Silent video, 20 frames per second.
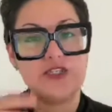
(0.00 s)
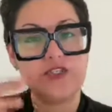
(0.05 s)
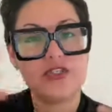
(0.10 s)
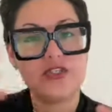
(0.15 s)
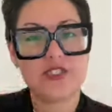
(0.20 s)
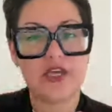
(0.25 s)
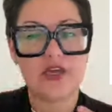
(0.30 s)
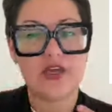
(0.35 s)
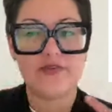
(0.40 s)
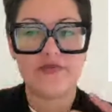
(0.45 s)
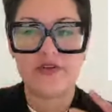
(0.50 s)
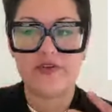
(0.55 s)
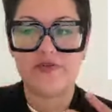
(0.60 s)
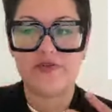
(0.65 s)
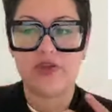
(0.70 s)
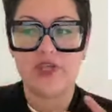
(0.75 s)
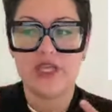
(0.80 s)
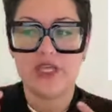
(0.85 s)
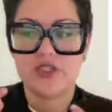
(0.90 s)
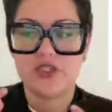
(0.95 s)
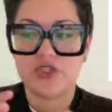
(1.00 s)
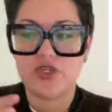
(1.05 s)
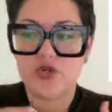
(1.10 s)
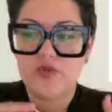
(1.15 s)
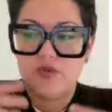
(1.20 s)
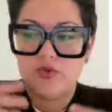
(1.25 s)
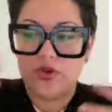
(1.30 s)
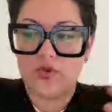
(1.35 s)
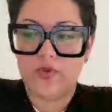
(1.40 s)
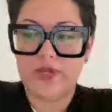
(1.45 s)
yourself of, do you
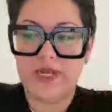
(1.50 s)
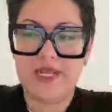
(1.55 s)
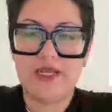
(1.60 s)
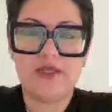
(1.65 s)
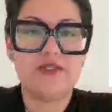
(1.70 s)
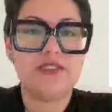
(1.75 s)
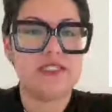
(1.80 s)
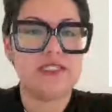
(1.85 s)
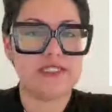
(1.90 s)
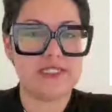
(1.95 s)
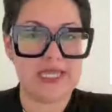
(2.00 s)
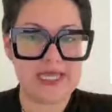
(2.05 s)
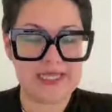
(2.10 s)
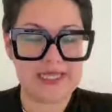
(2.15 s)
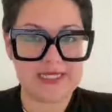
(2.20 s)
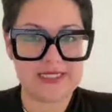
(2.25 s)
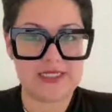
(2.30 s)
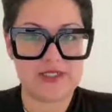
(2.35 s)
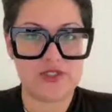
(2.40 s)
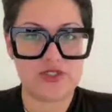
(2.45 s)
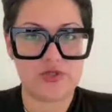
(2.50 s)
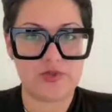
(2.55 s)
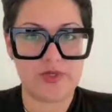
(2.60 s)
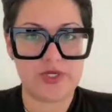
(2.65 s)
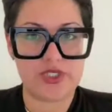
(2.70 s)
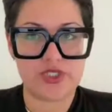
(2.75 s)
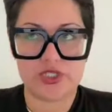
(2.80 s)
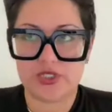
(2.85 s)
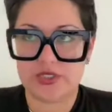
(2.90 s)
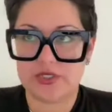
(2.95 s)
know what else to say in that
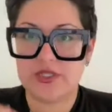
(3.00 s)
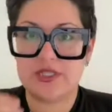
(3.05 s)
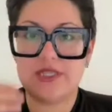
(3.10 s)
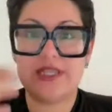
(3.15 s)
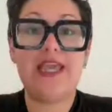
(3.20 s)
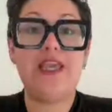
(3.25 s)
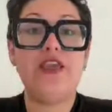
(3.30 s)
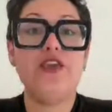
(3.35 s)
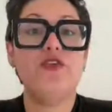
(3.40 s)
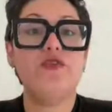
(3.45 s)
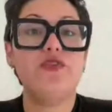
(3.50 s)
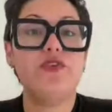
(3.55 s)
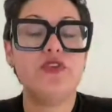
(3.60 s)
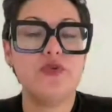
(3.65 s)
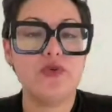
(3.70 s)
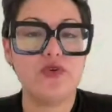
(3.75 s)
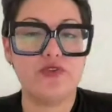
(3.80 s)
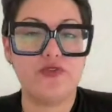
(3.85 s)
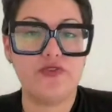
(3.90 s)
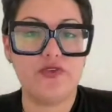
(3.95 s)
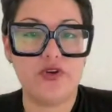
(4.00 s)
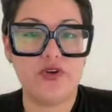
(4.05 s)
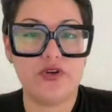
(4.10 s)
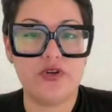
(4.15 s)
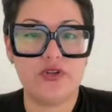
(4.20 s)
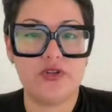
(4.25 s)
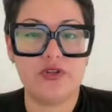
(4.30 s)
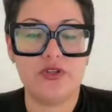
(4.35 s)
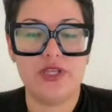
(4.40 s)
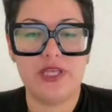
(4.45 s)
situation? Thank you for the
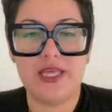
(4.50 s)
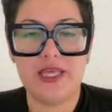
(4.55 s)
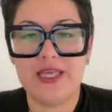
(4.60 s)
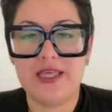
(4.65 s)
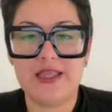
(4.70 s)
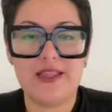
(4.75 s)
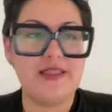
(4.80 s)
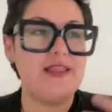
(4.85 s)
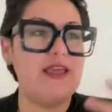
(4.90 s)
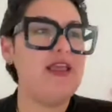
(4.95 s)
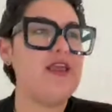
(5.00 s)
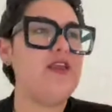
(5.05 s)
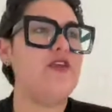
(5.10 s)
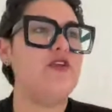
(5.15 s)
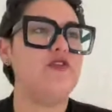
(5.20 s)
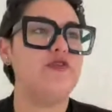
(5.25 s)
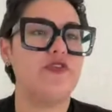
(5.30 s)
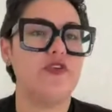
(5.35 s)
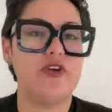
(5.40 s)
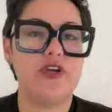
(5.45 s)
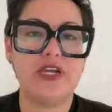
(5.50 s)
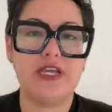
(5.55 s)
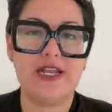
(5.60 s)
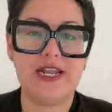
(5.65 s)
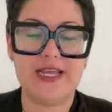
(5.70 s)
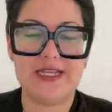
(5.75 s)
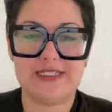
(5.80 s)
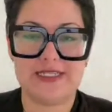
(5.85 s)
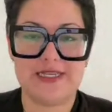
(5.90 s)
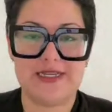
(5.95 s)
referral. Thank you for
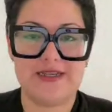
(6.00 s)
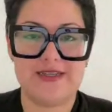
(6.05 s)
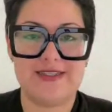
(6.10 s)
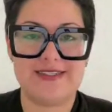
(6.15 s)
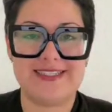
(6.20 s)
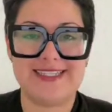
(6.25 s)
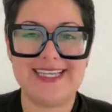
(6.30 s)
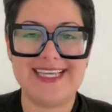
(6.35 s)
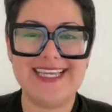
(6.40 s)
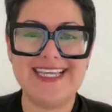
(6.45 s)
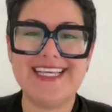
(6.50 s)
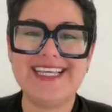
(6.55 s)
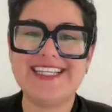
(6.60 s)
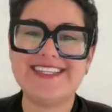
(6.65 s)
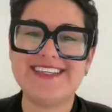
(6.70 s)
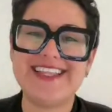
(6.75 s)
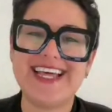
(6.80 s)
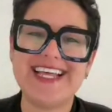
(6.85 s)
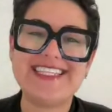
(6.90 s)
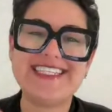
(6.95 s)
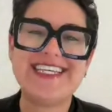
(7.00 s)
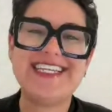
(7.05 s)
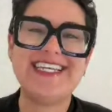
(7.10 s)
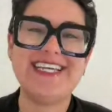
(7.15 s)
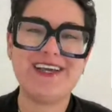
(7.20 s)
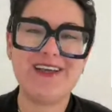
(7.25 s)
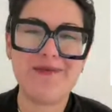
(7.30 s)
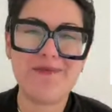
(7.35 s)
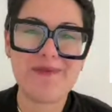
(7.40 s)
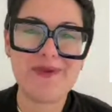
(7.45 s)
connecting us. So that's going to
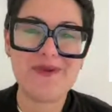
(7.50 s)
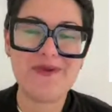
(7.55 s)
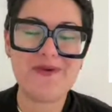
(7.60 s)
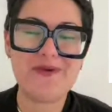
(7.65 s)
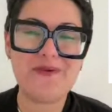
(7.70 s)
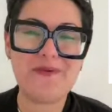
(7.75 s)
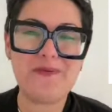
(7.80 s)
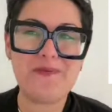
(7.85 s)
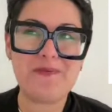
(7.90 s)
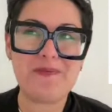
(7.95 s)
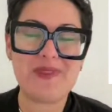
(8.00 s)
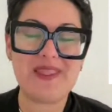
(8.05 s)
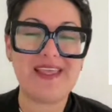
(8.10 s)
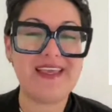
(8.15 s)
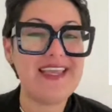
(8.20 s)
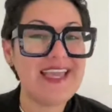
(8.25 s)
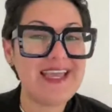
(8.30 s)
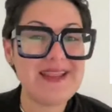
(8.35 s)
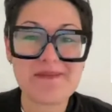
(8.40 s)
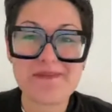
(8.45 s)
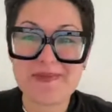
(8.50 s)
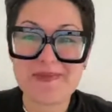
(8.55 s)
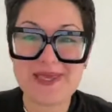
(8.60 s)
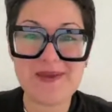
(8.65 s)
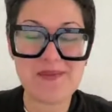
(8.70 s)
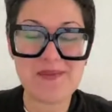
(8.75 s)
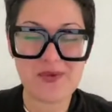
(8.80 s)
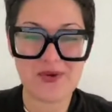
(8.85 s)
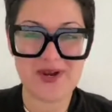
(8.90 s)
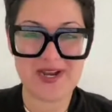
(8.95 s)
help you, again, be
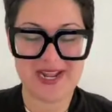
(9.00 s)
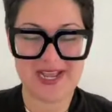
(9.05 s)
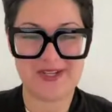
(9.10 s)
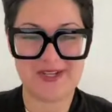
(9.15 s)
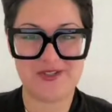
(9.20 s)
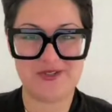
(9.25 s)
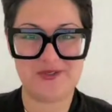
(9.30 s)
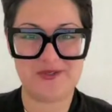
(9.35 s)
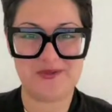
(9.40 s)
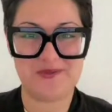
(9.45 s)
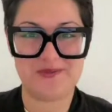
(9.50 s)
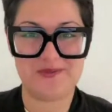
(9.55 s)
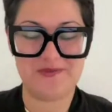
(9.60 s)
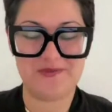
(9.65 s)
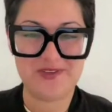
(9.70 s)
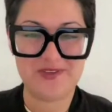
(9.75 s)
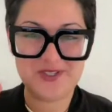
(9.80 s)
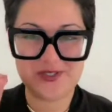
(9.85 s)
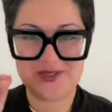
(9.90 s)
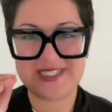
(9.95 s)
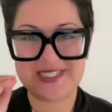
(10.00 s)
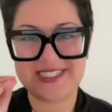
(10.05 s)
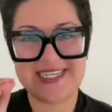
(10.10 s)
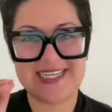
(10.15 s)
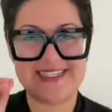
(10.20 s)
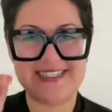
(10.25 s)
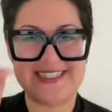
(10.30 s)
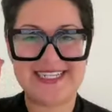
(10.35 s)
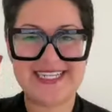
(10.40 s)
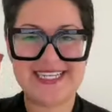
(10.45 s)
more natural.
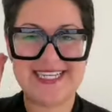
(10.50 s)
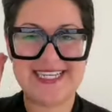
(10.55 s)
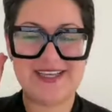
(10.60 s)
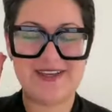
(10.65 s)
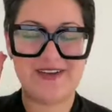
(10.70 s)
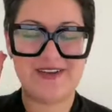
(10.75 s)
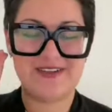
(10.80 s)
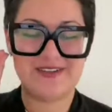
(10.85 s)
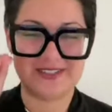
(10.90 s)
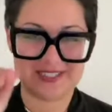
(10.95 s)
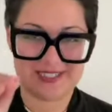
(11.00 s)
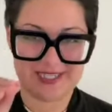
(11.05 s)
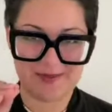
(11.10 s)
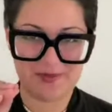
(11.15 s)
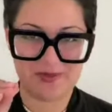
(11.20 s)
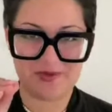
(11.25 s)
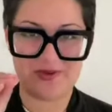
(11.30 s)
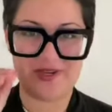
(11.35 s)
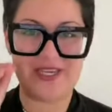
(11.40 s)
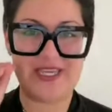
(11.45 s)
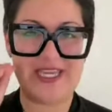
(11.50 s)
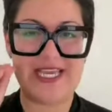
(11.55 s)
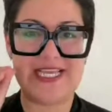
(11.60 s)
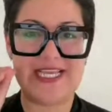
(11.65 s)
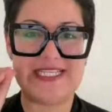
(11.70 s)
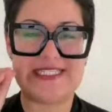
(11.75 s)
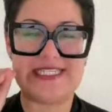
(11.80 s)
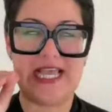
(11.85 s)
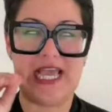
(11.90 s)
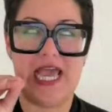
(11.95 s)
Visualization on step 3
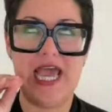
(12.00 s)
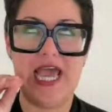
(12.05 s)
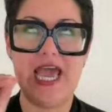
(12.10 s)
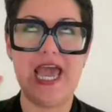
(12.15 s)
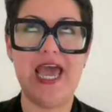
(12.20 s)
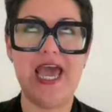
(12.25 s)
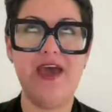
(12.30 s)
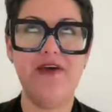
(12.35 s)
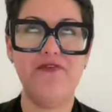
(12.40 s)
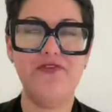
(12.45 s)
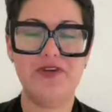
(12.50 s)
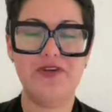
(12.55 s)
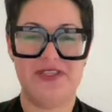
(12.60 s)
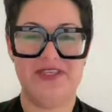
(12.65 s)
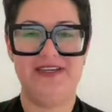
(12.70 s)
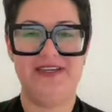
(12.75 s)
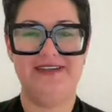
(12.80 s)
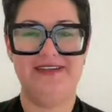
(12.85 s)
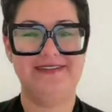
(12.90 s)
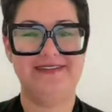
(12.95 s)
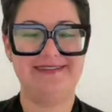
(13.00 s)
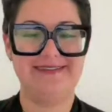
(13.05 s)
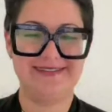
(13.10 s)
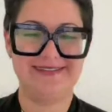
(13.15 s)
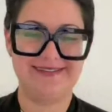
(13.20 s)
is everything.